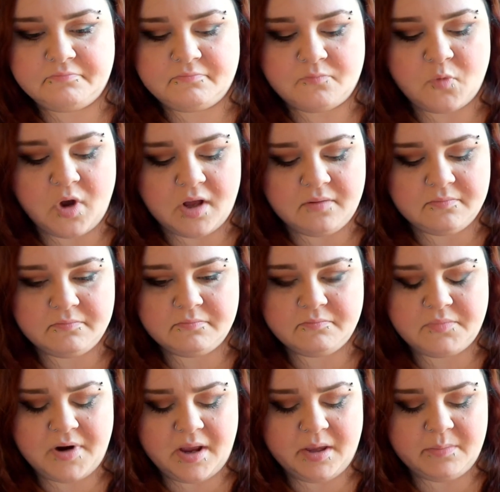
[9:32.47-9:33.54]
well,
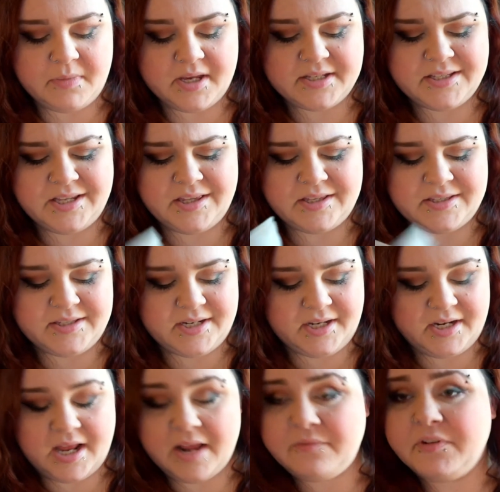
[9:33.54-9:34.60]
probably mix it and then stick it.
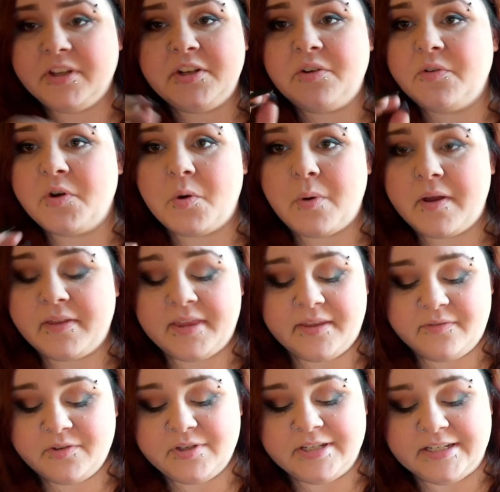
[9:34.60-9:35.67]
I really don't know why they gave you
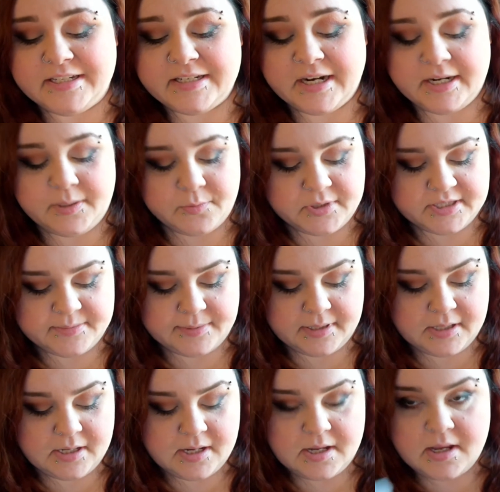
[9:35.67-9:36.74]
teeny tiny ones, but
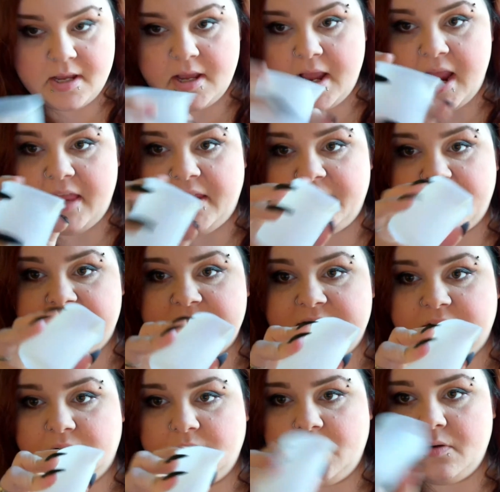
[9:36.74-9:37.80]
I like that it's
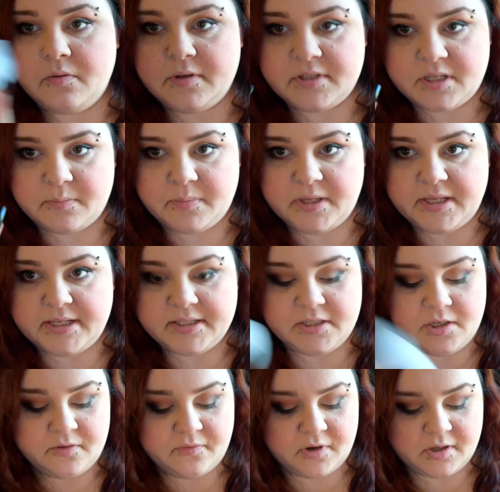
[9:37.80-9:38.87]
silicone because it'll be easier
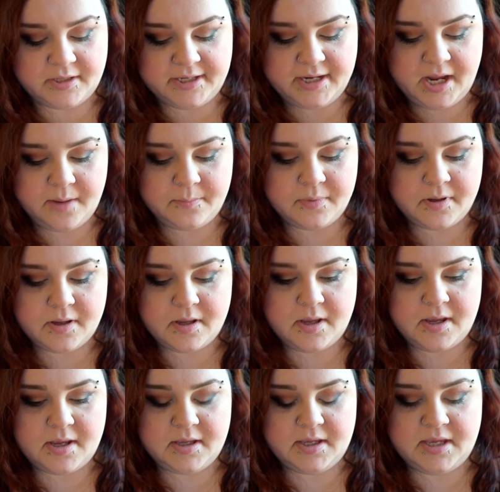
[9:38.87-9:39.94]
for cleanup.
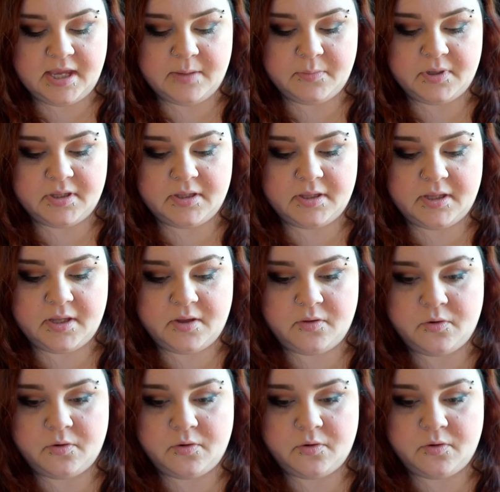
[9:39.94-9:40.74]
Came with little